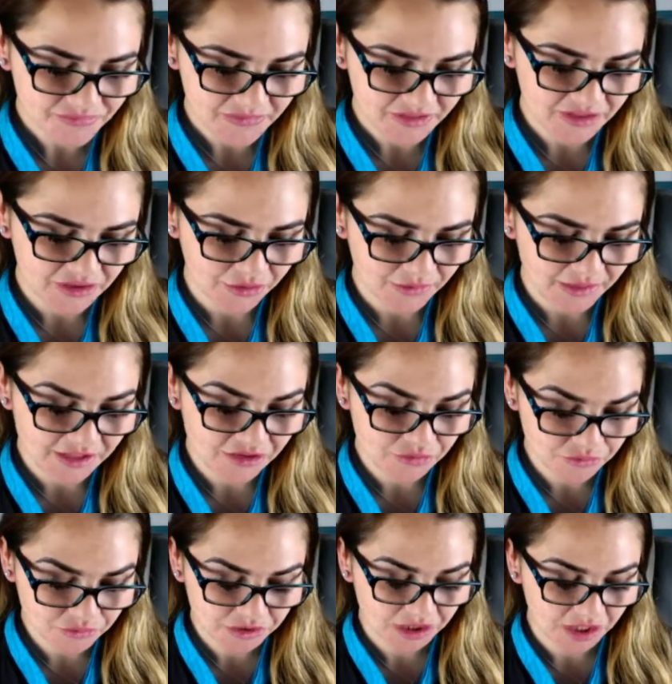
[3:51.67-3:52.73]
You know, it's
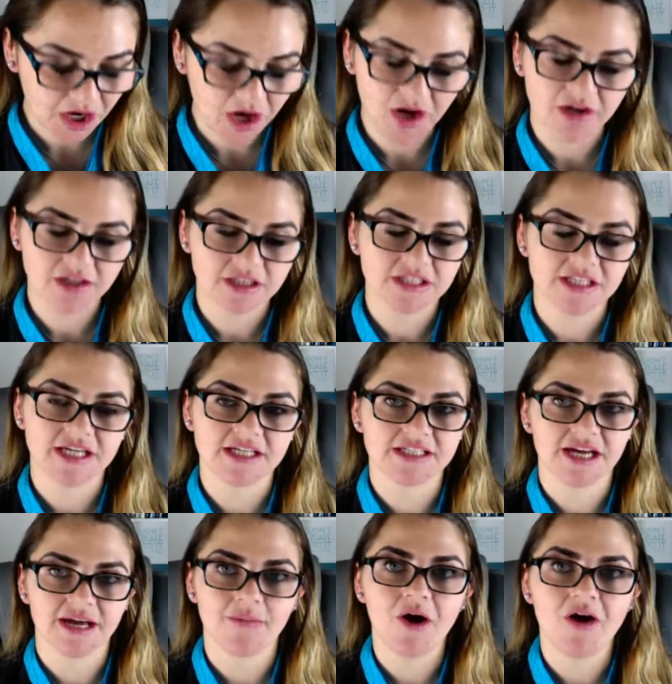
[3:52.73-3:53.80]
really hard to take
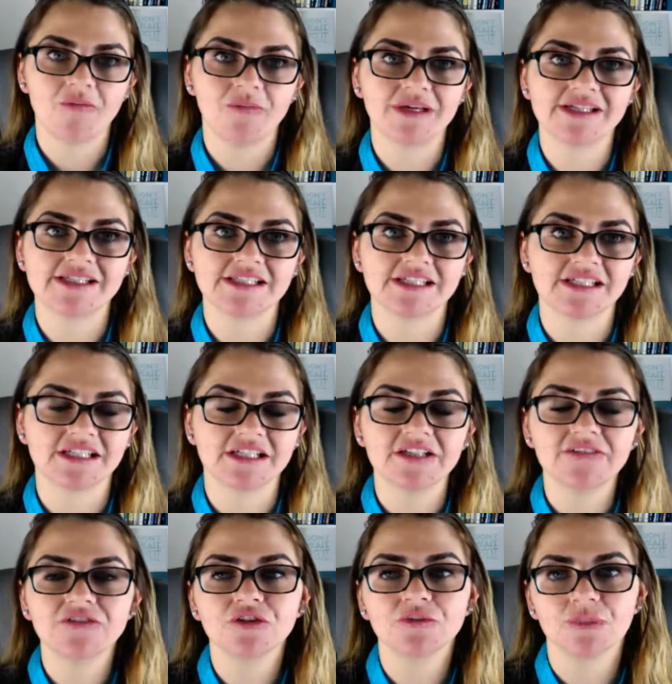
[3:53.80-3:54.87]
time off because
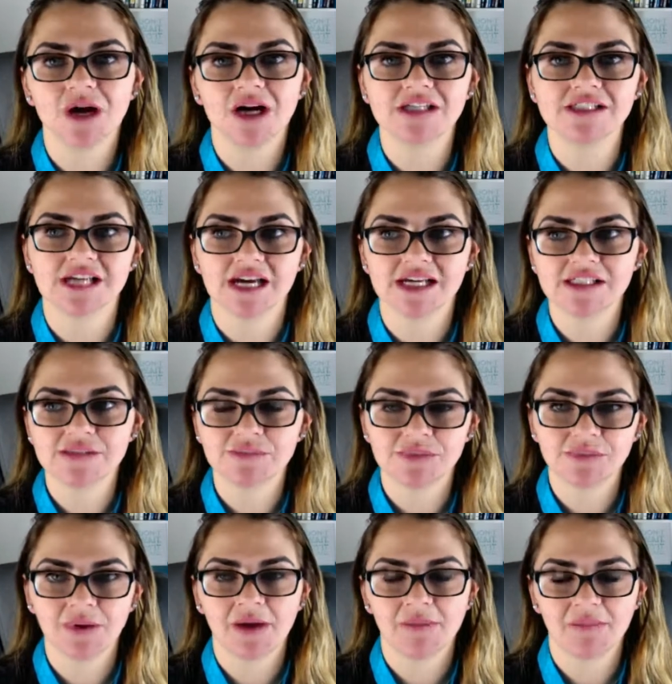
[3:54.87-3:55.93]
if your boss has
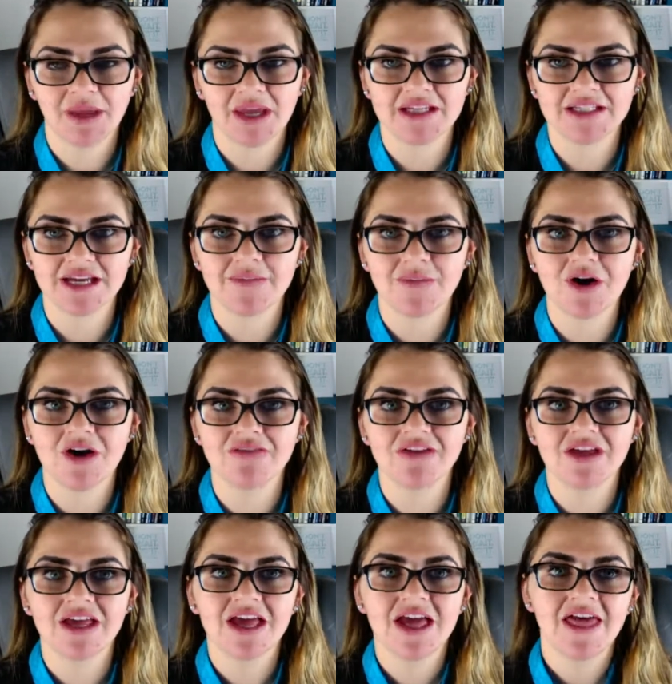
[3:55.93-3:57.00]
paid time off,
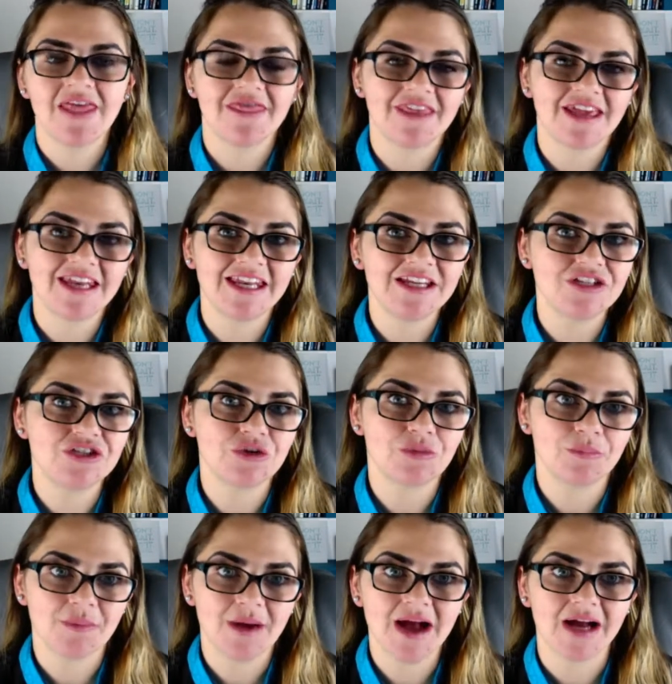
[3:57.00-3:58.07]
they need you
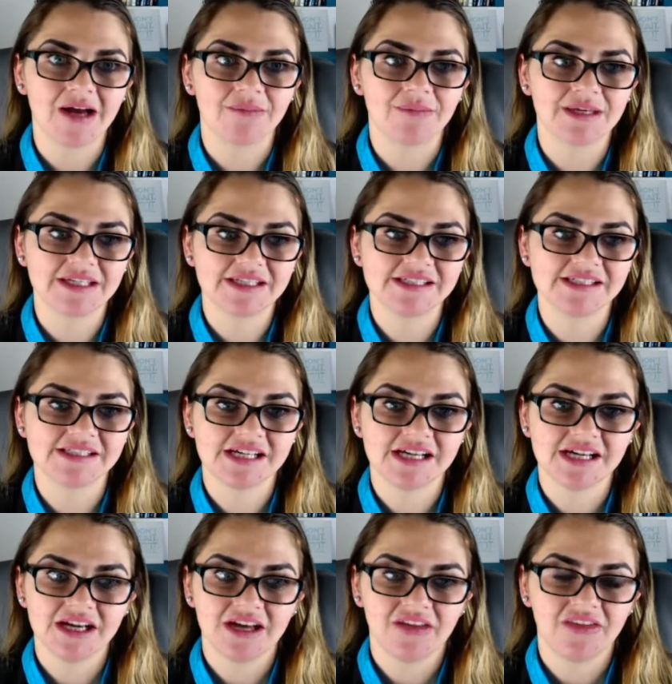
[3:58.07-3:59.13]
back because
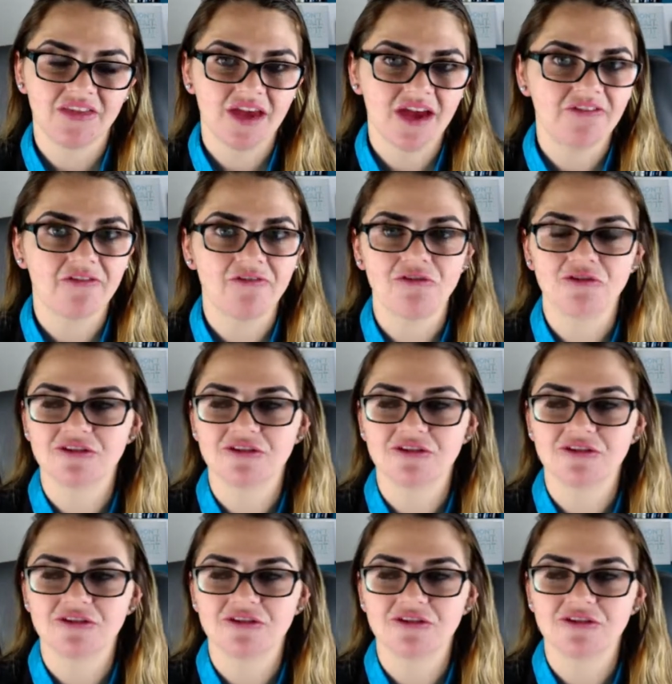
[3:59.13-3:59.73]
they have a full